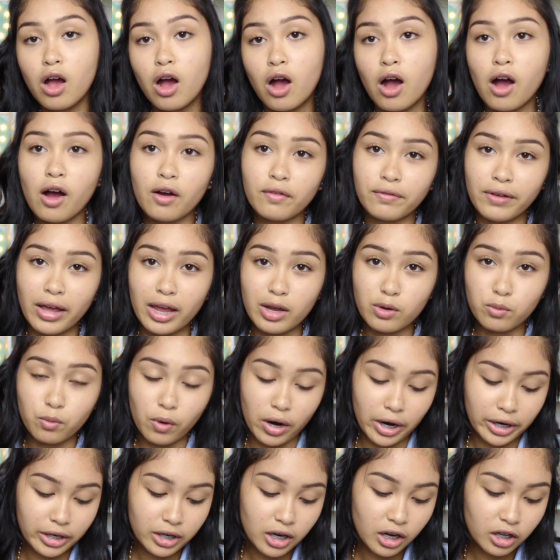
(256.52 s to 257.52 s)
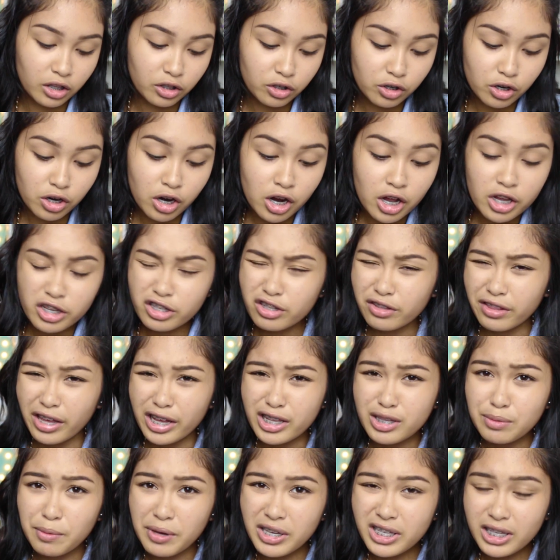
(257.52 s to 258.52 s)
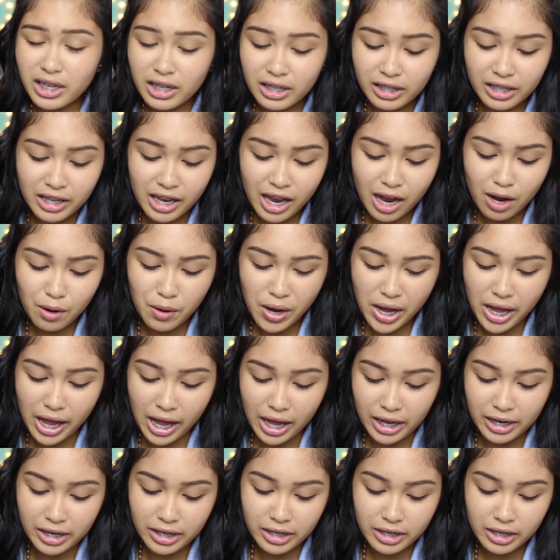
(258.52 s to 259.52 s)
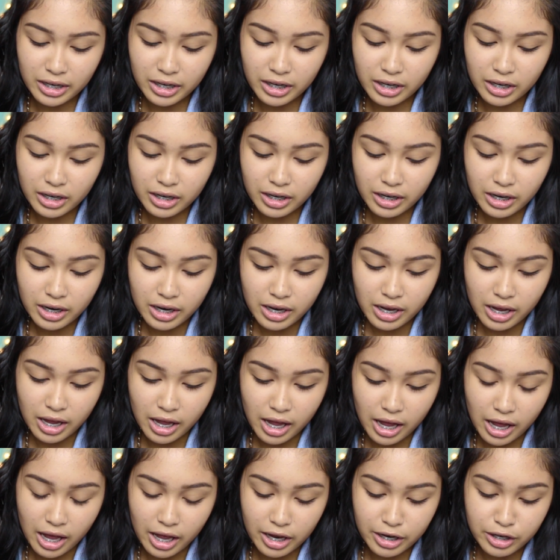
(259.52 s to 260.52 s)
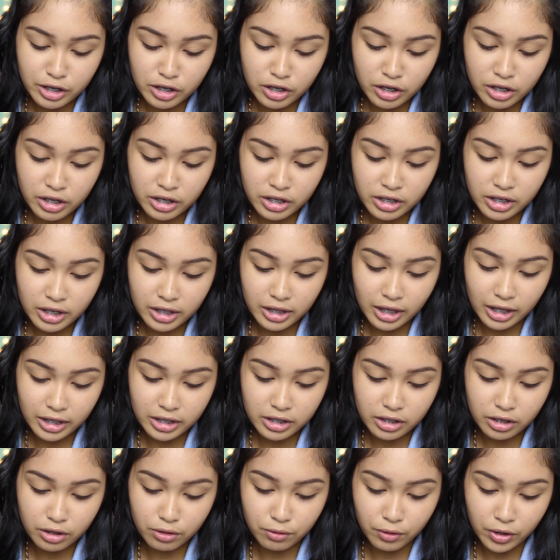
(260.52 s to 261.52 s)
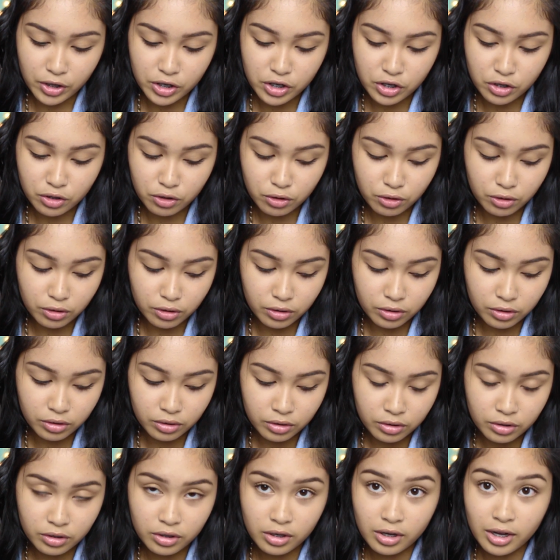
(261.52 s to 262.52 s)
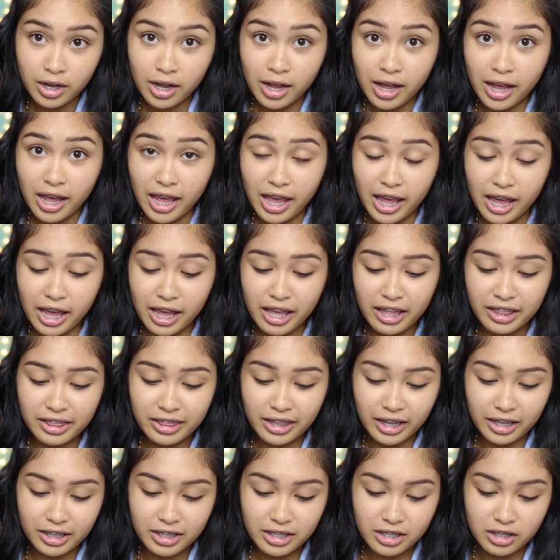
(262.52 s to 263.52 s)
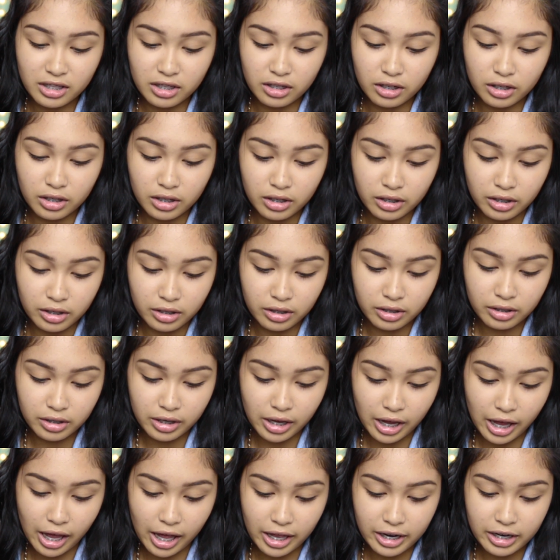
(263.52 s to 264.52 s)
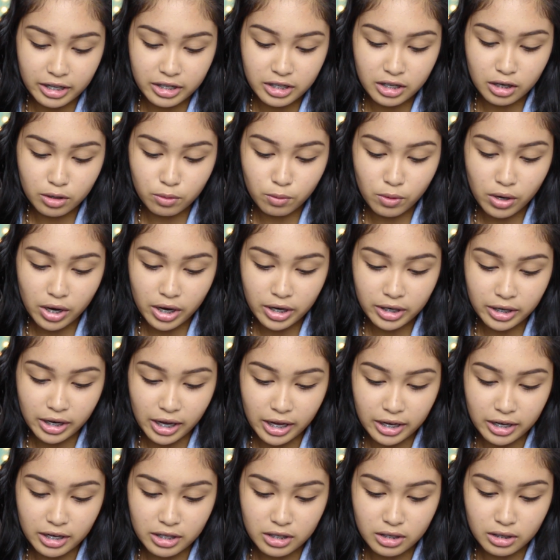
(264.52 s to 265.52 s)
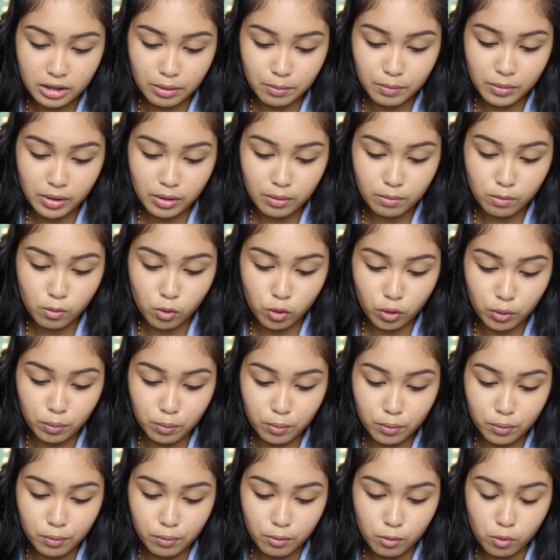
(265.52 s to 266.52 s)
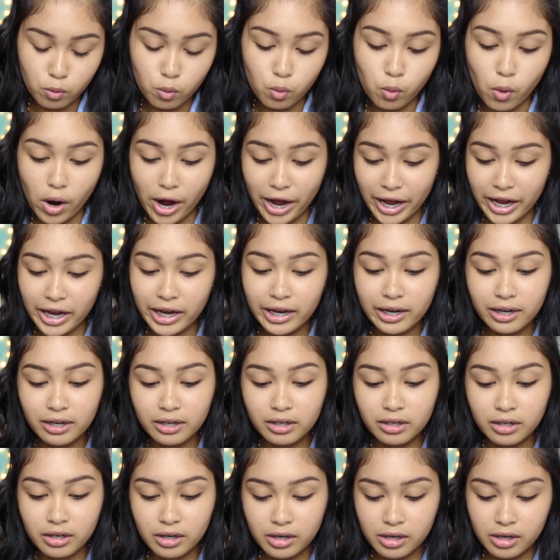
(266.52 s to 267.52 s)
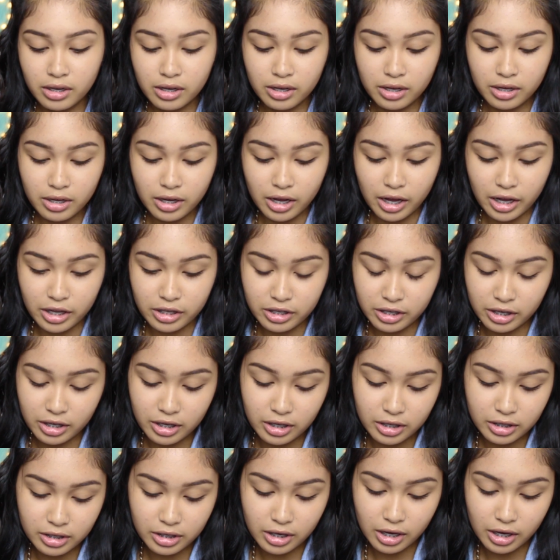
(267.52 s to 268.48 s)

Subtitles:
of a white color. So that's basically how I edit it. And you can see that's the original, and that's the edited one, and it's a bit more white, as you can